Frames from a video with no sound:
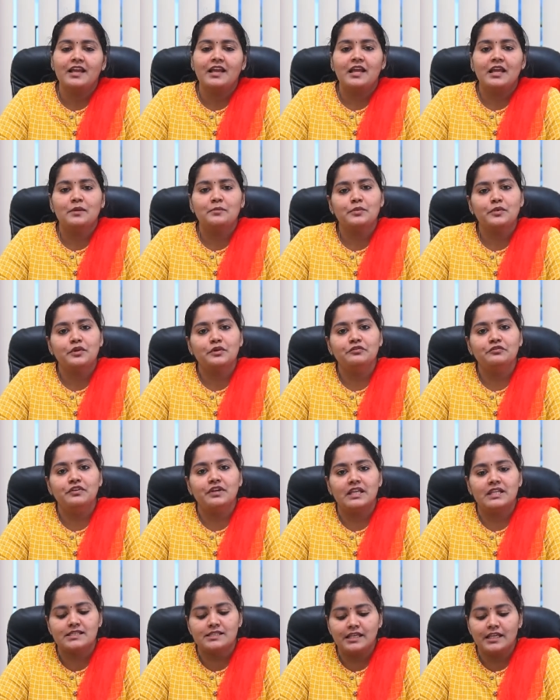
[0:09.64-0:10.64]
Embryo
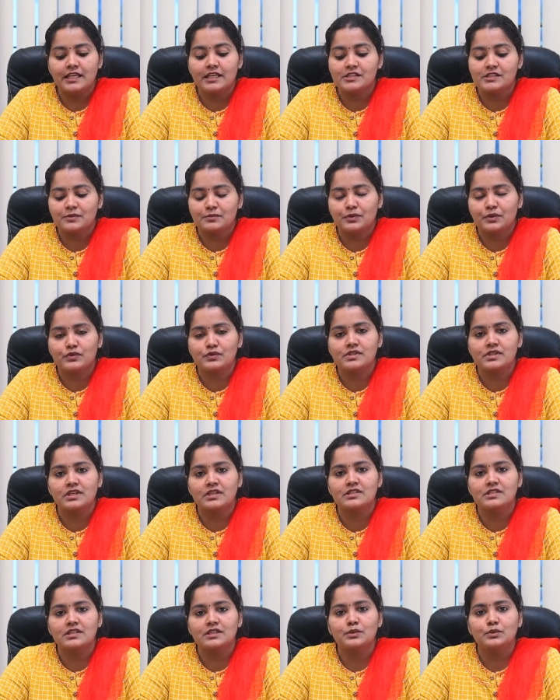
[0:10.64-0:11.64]
freezing is a
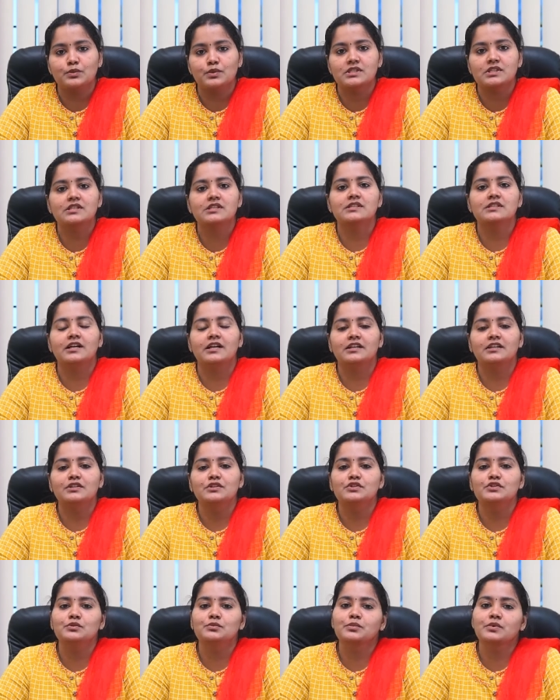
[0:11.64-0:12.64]
procedure which is done
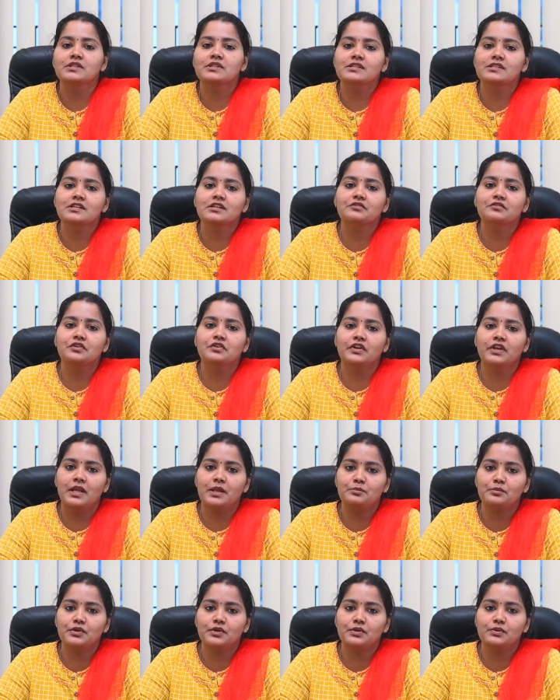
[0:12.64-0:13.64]
to preserve your
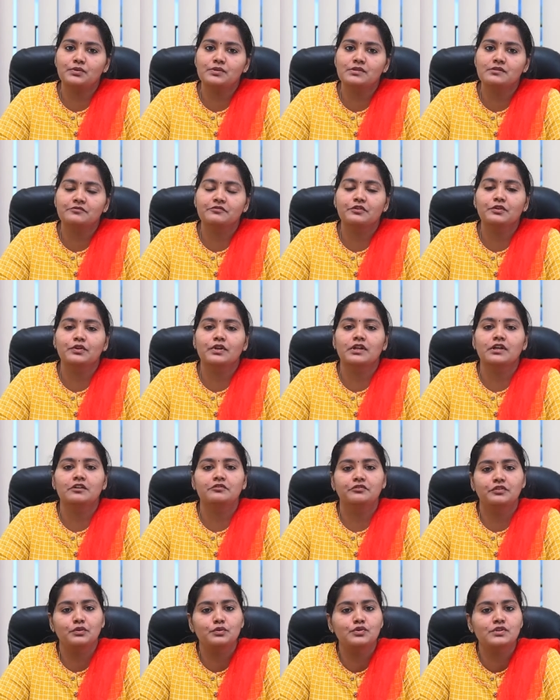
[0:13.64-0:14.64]
embryos for a
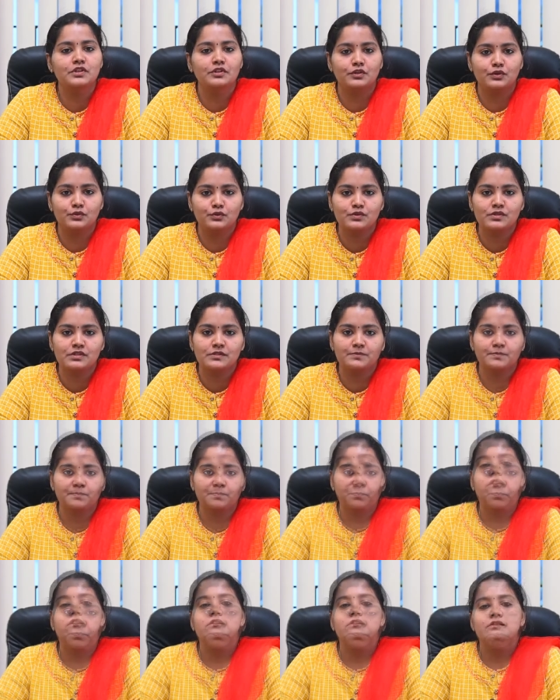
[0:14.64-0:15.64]
future use.
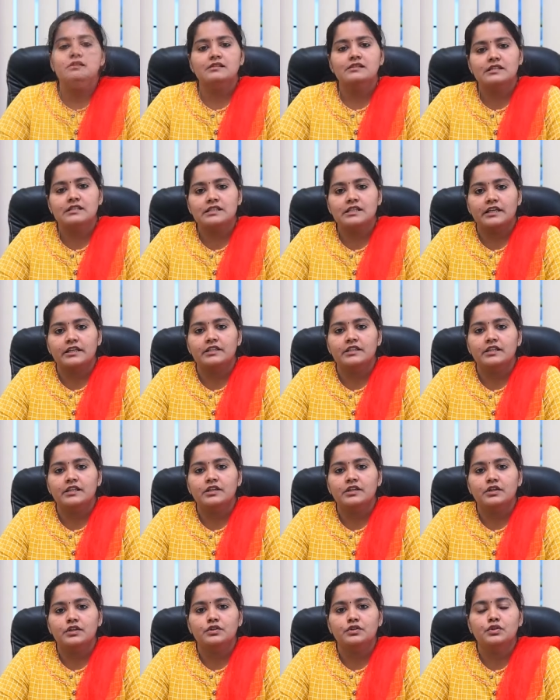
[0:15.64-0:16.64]
This is a
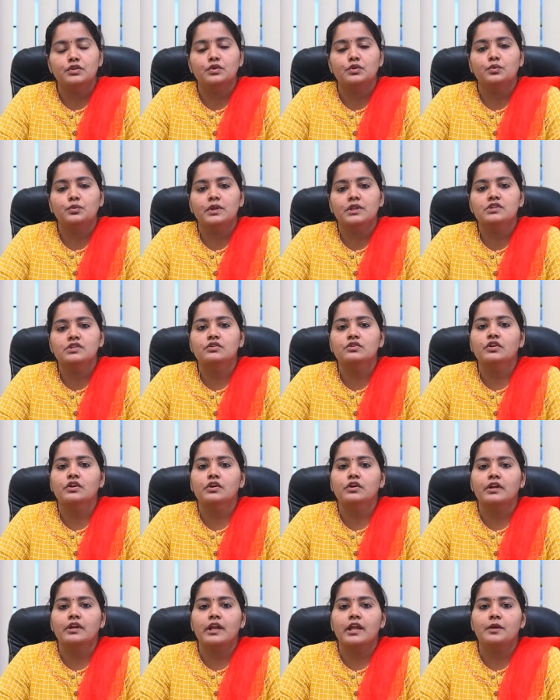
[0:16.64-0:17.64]
technique through which
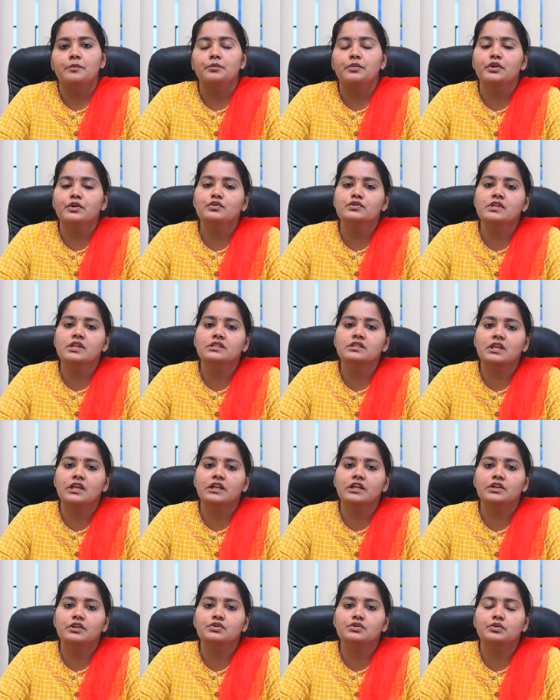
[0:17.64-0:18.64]
your embryos are
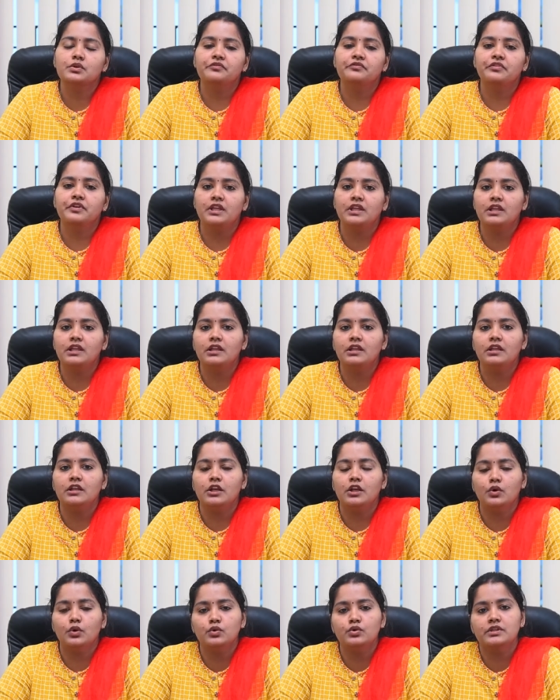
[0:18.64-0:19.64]
taken to a very
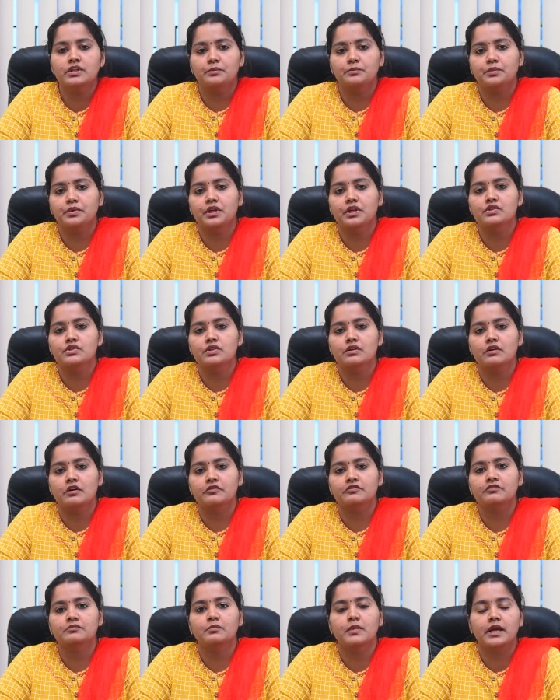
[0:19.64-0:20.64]
low temperature
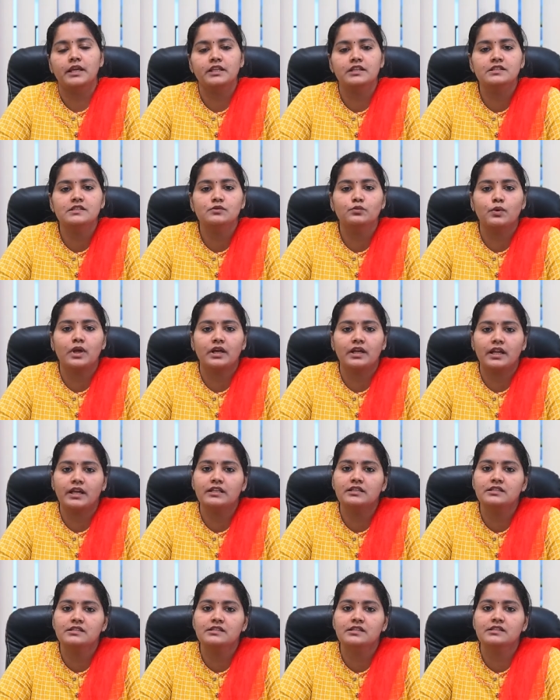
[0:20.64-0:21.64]
of minus
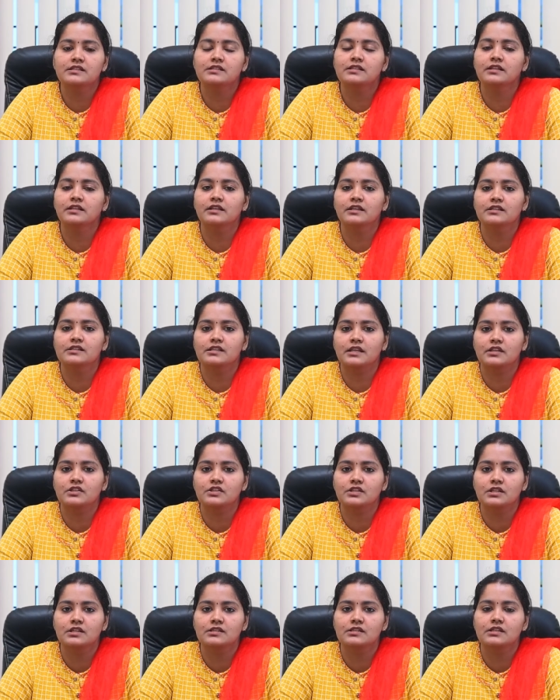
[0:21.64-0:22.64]
196 degrees
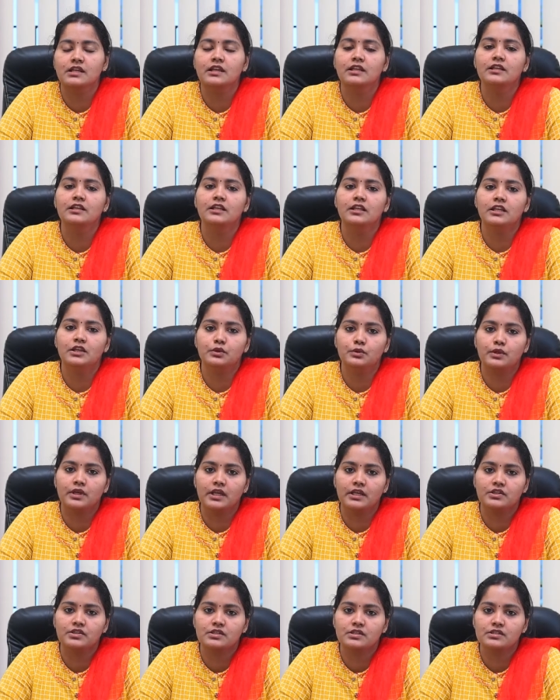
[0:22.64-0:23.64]
Celsius in liquid
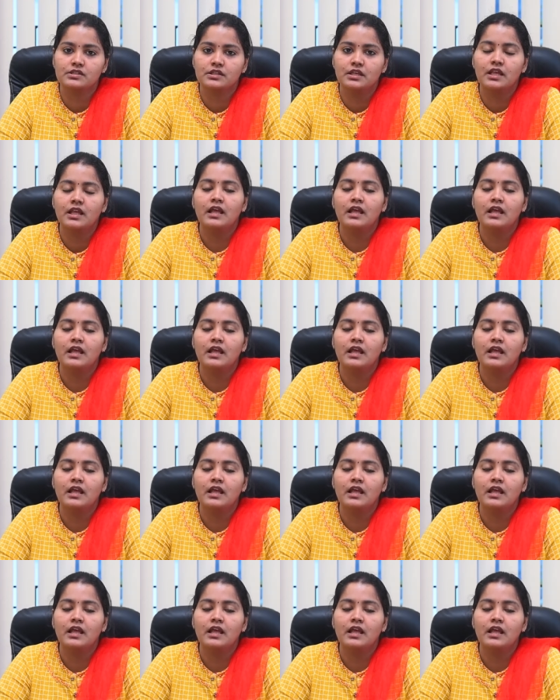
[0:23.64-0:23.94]
nitrogen.